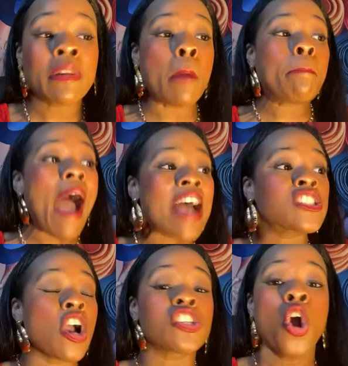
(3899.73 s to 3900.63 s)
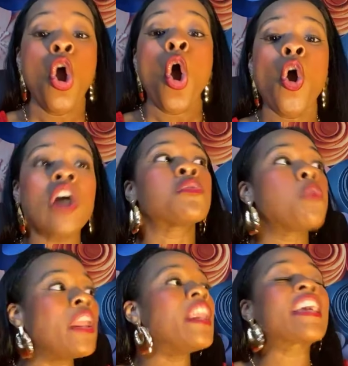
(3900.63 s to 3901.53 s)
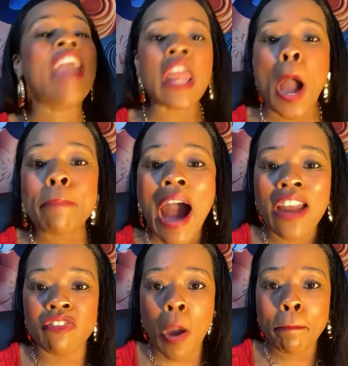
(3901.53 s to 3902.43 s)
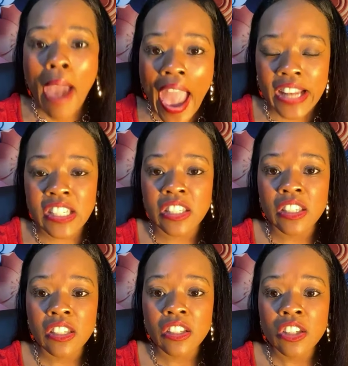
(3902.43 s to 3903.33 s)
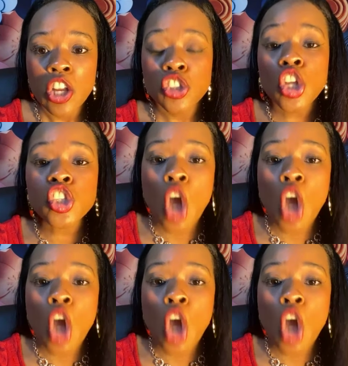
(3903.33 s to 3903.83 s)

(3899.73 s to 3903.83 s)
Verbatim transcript: But the pastors who is willing to get up out of their bed to